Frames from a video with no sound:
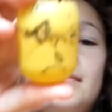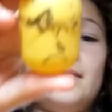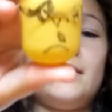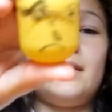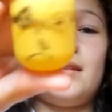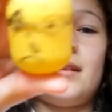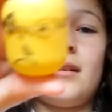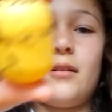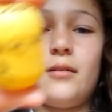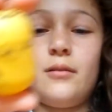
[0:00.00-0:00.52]

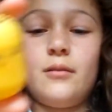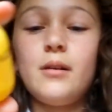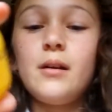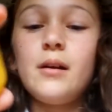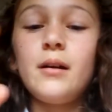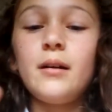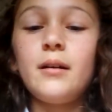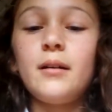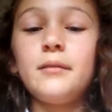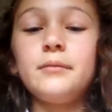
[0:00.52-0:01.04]
so
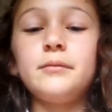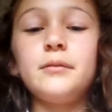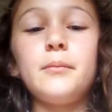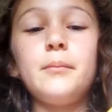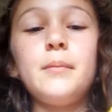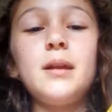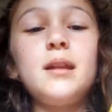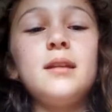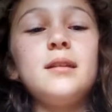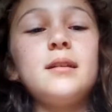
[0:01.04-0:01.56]
the
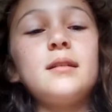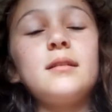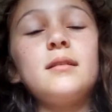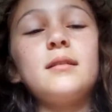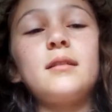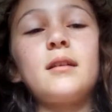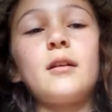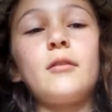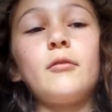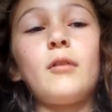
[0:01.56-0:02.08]

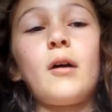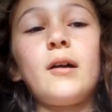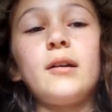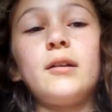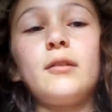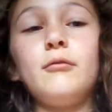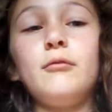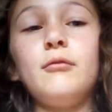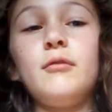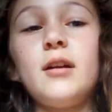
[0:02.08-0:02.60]
minions are
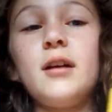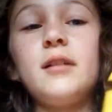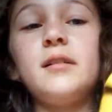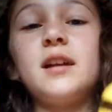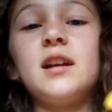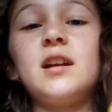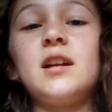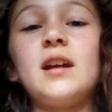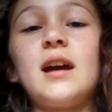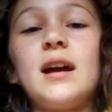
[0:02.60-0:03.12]
like a
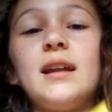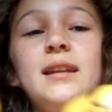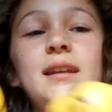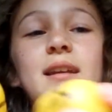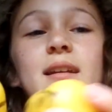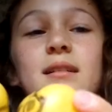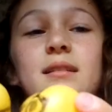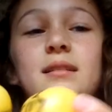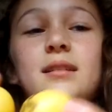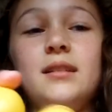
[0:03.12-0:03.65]
really good
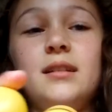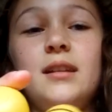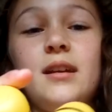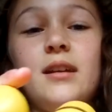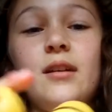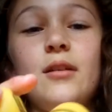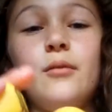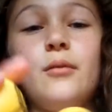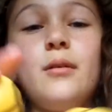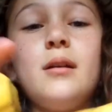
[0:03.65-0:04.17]
idea to
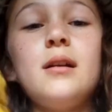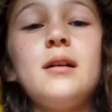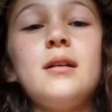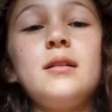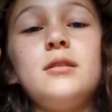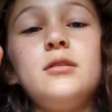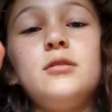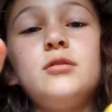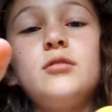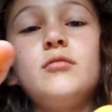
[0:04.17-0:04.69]
do.
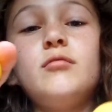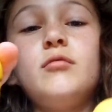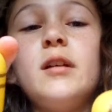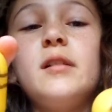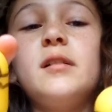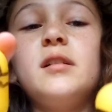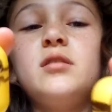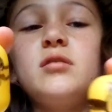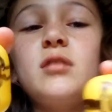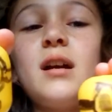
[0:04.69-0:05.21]
You should
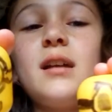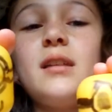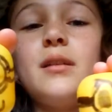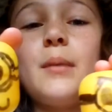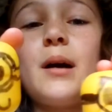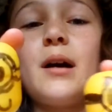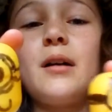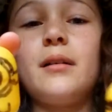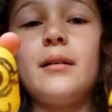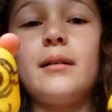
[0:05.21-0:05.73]
really try
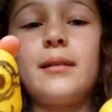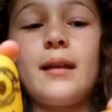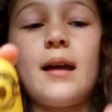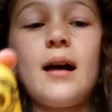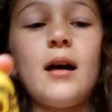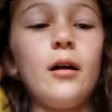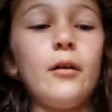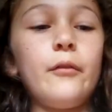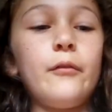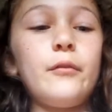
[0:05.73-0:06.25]
them out
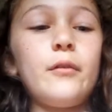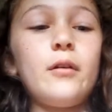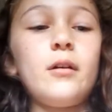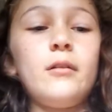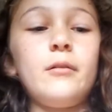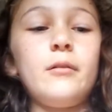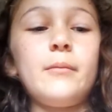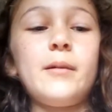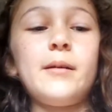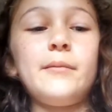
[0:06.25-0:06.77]
yourself.
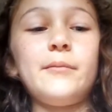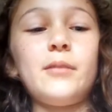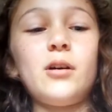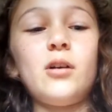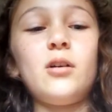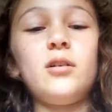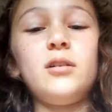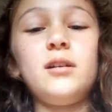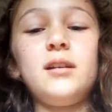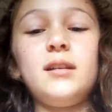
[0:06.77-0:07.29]
Remember,
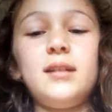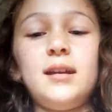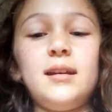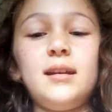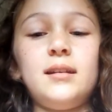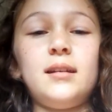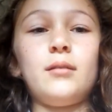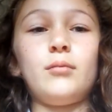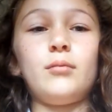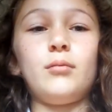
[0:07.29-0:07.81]
all you
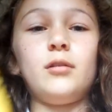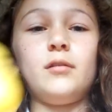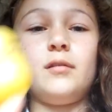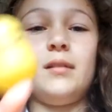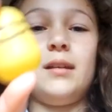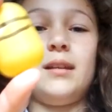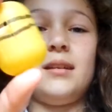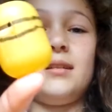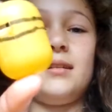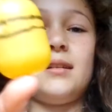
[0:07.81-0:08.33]
need is one of
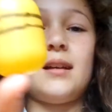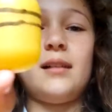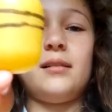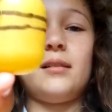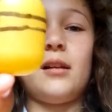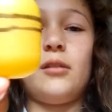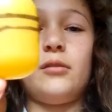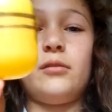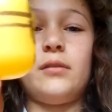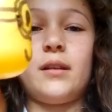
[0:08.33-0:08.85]
these
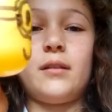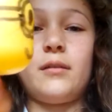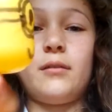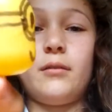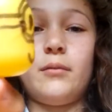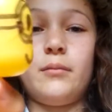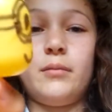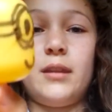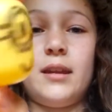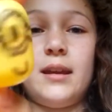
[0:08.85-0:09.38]
yellow things
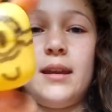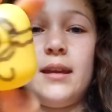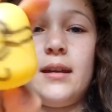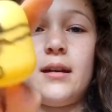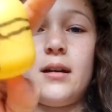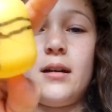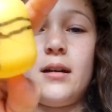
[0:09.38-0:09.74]
from the